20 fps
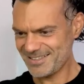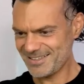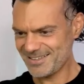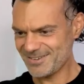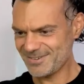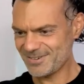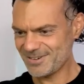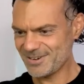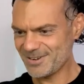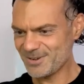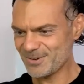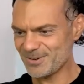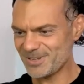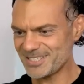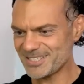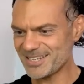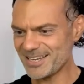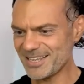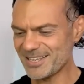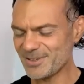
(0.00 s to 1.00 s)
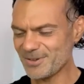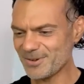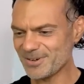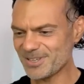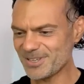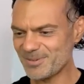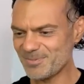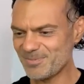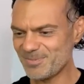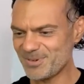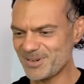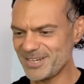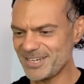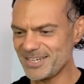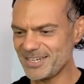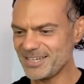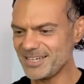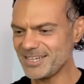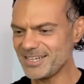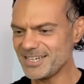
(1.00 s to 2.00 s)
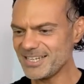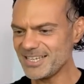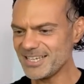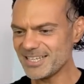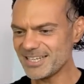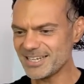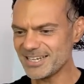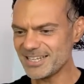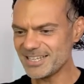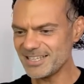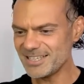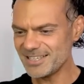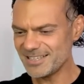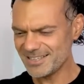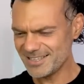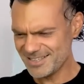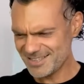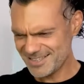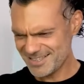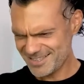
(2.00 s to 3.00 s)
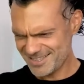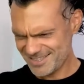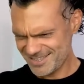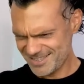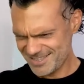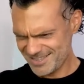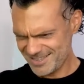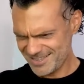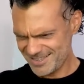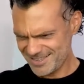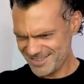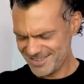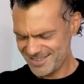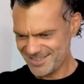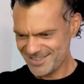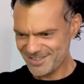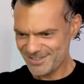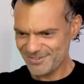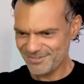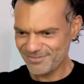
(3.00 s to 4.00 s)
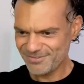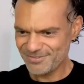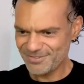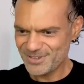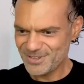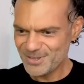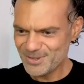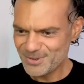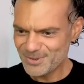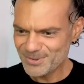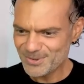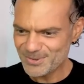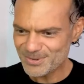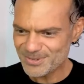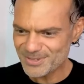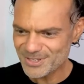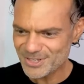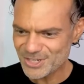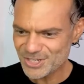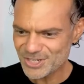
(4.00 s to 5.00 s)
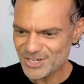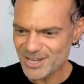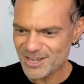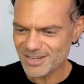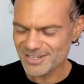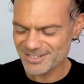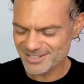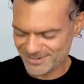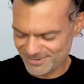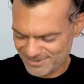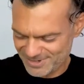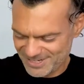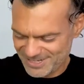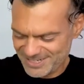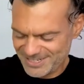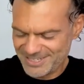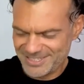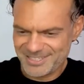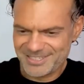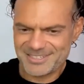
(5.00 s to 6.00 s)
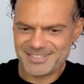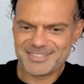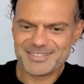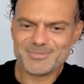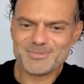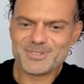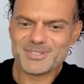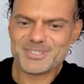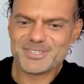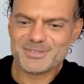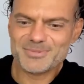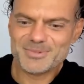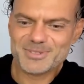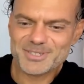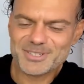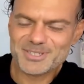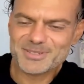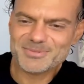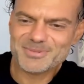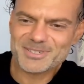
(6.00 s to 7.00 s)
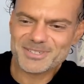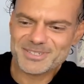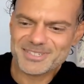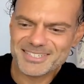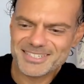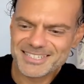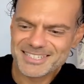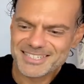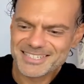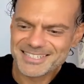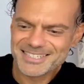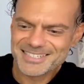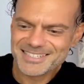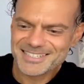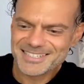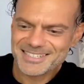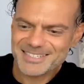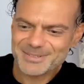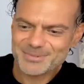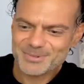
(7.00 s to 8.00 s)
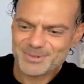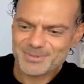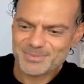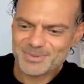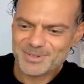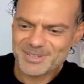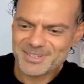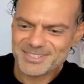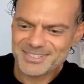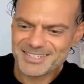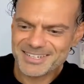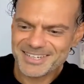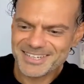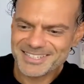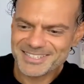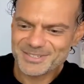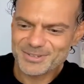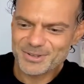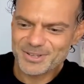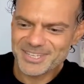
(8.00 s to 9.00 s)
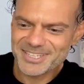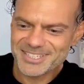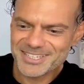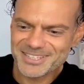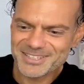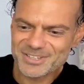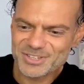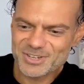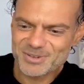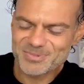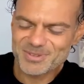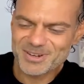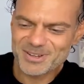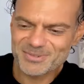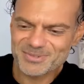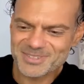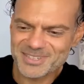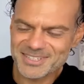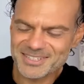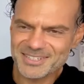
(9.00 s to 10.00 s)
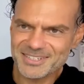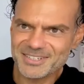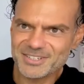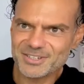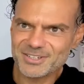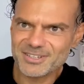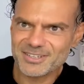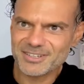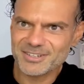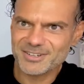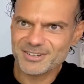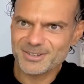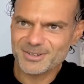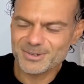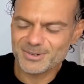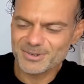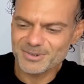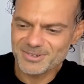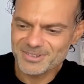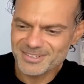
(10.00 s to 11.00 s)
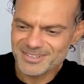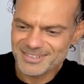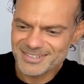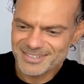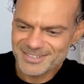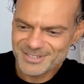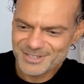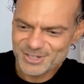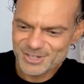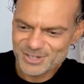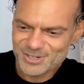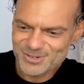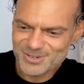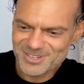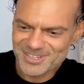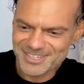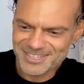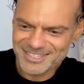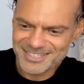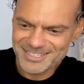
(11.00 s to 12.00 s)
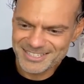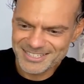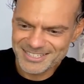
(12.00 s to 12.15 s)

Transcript: oh no, it's like got completely fused shut. Right, let's come on, come on, come on. Come on, It's Not hitting the gym enough, says DJ. I know. Shocking.